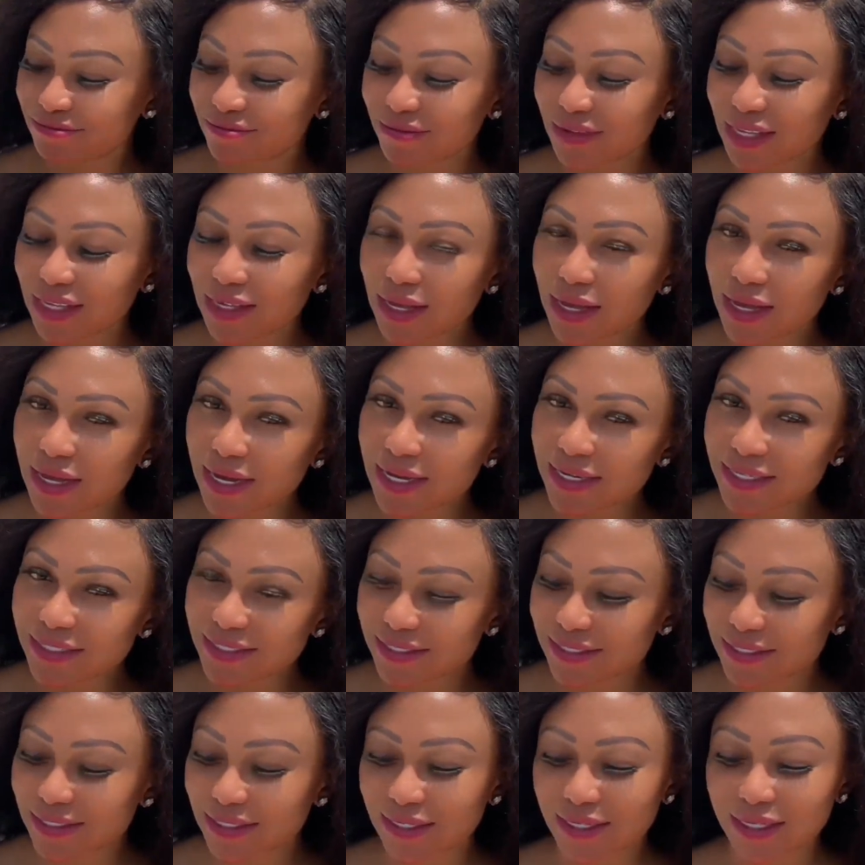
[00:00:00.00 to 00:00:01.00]

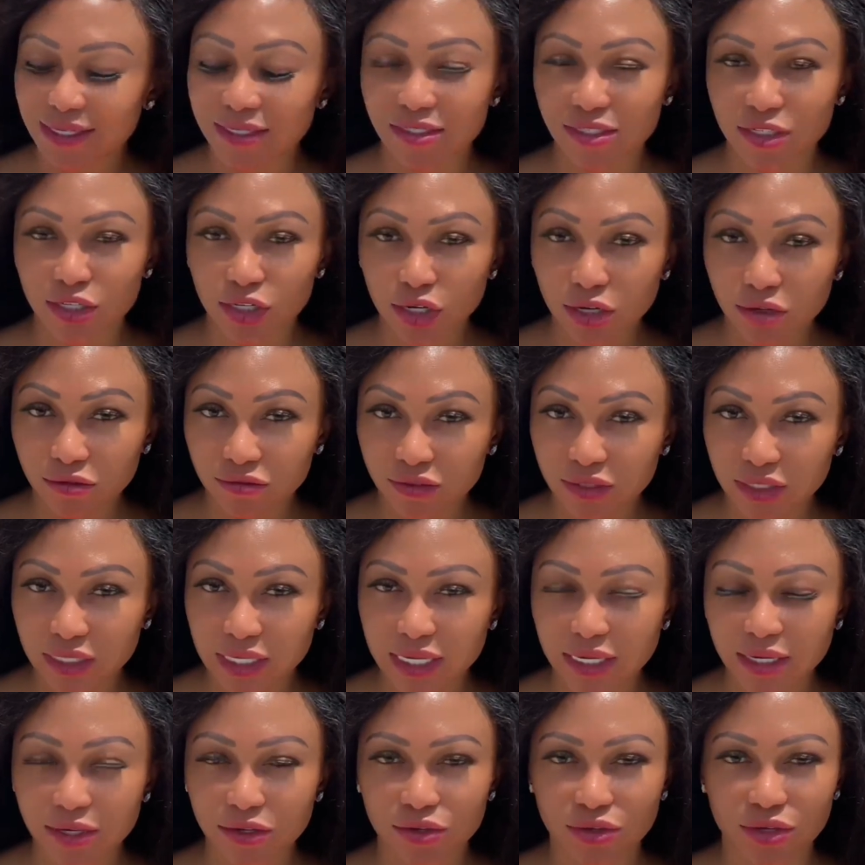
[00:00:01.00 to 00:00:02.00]
guys, it's
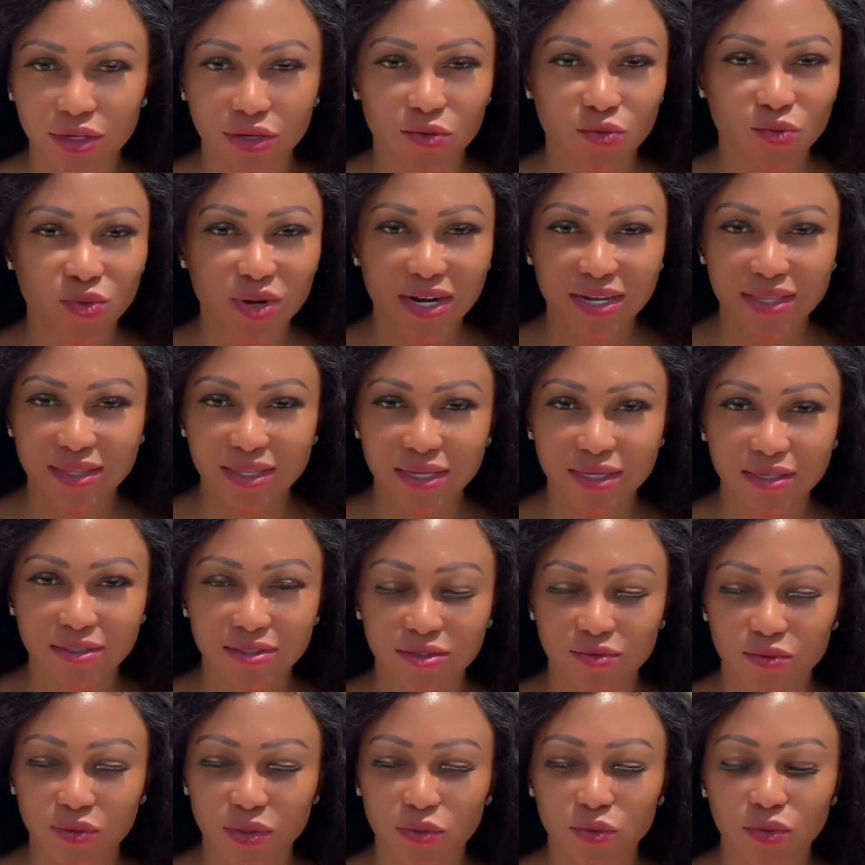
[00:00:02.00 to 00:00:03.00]
lovely. You can wear
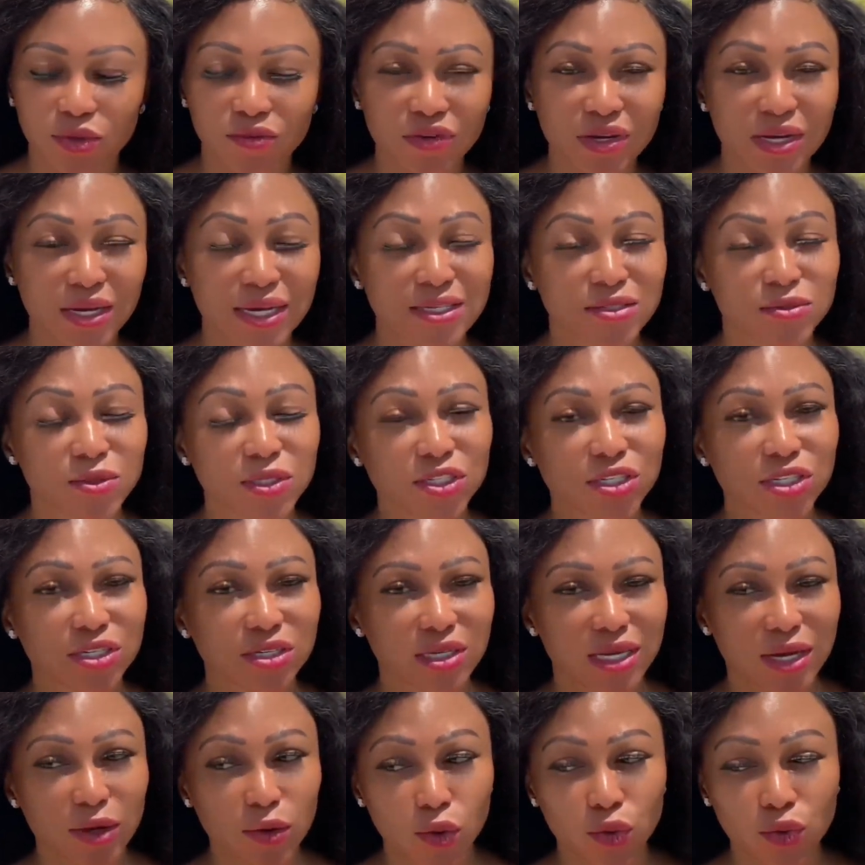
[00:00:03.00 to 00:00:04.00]
this with whatever, especially
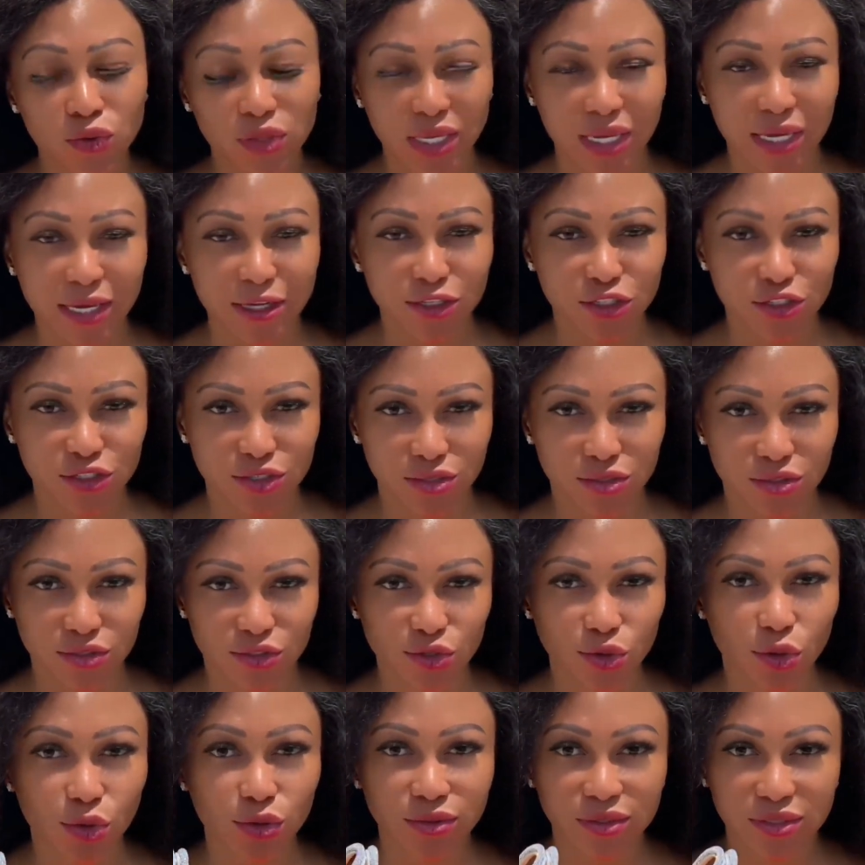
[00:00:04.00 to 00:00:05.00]
occasions
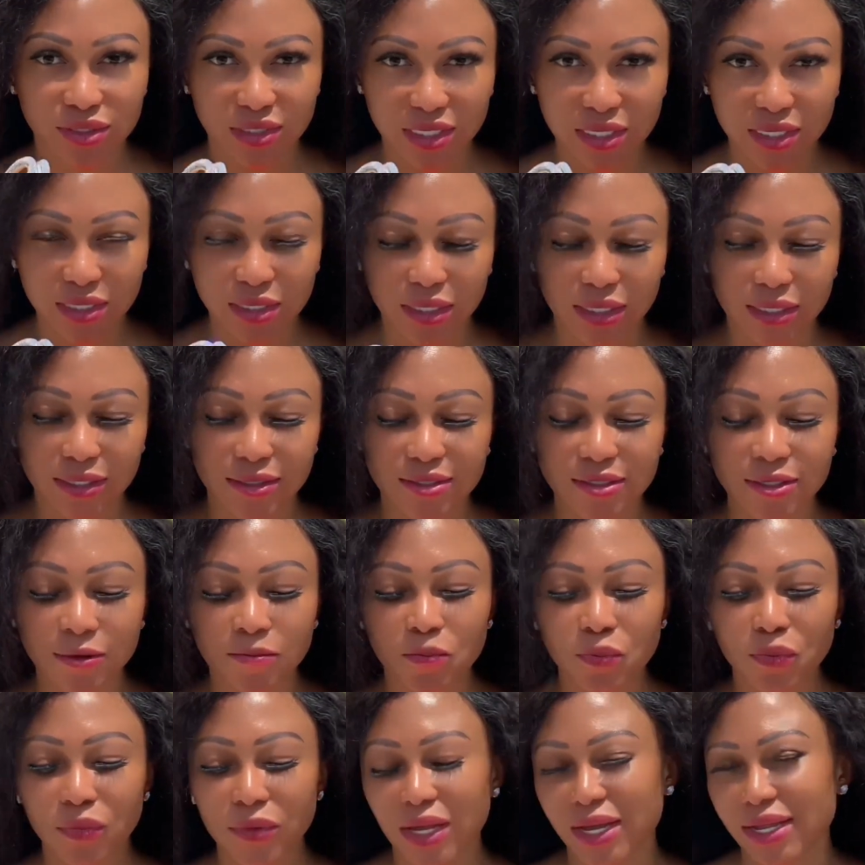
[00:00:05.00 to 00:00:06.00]
or dinners
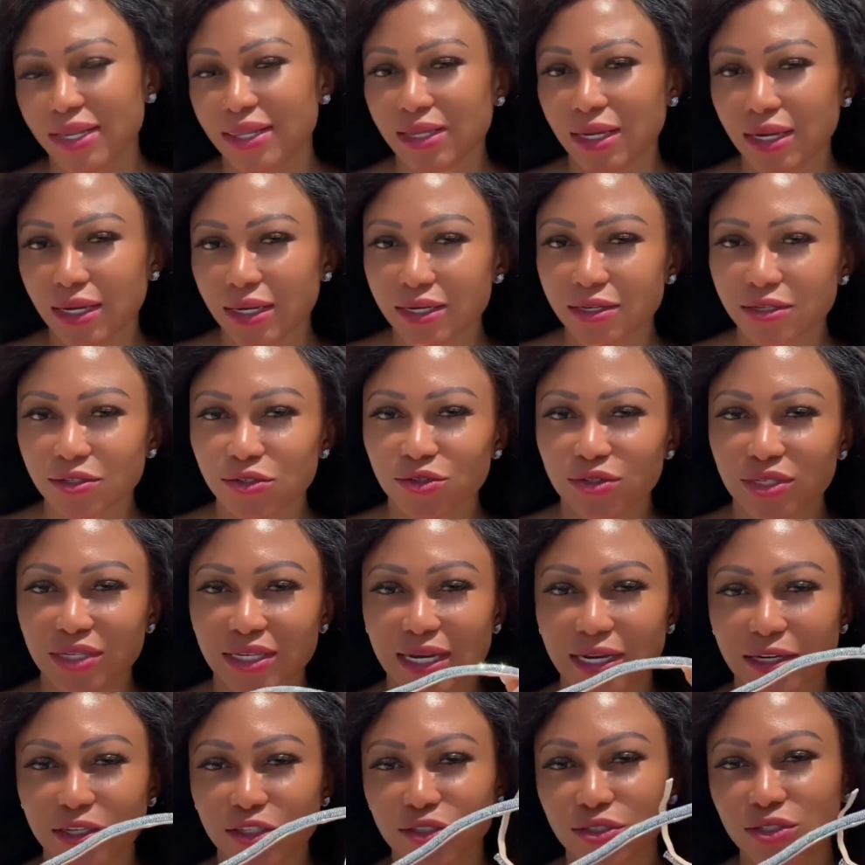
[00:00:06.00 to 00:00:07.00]
at night. You can
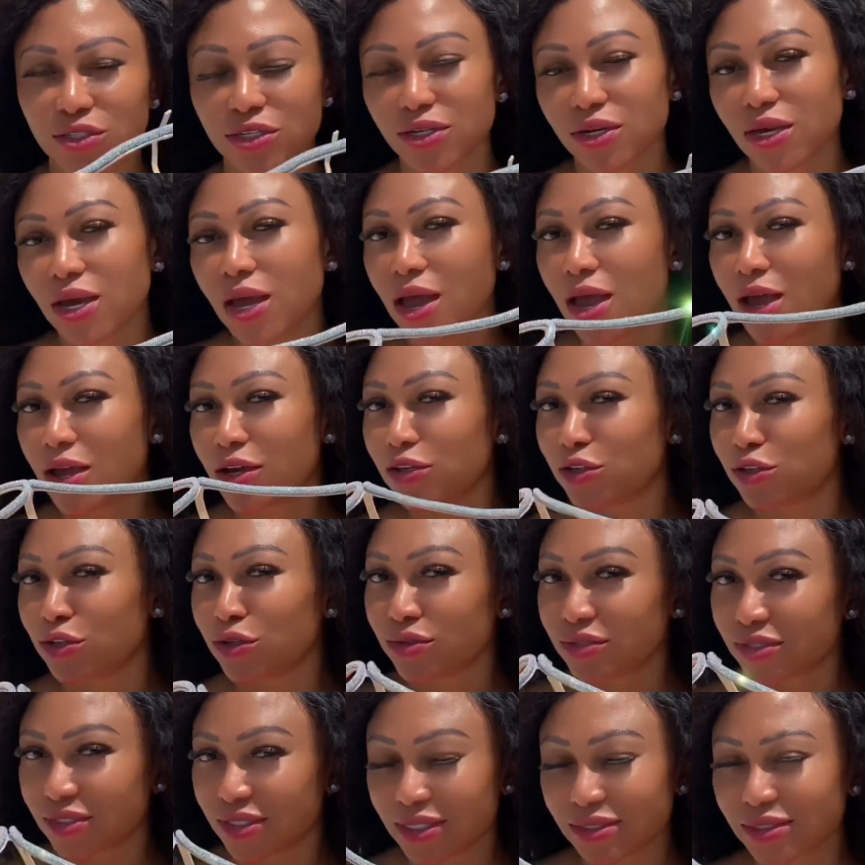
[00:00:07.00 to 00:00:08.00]
actually
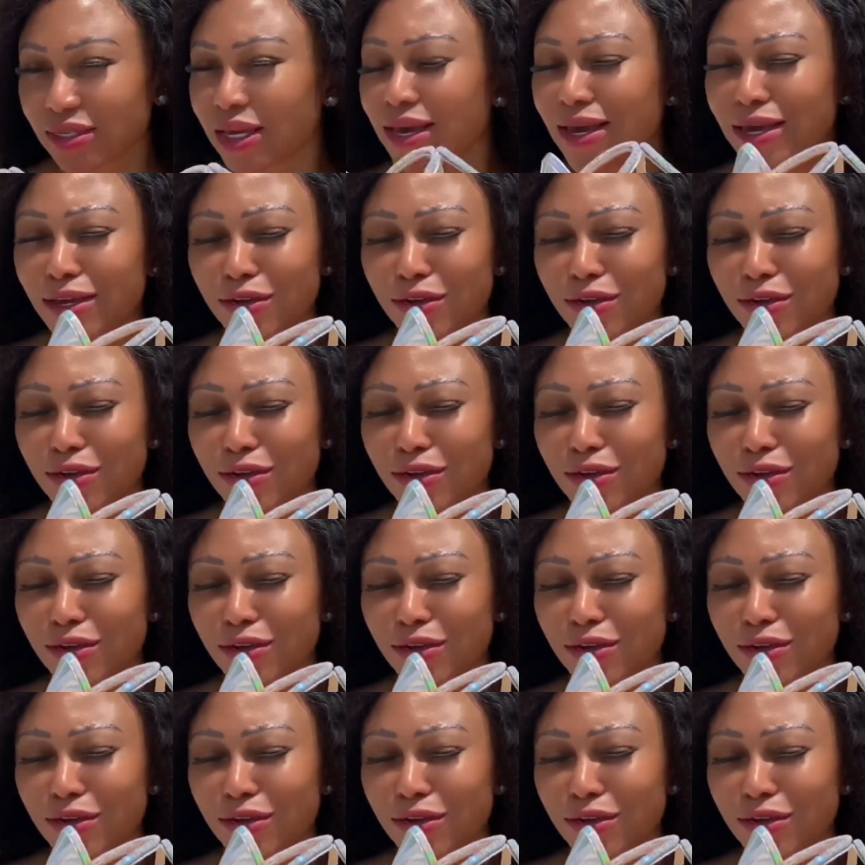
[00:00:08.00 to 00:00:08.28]
use this.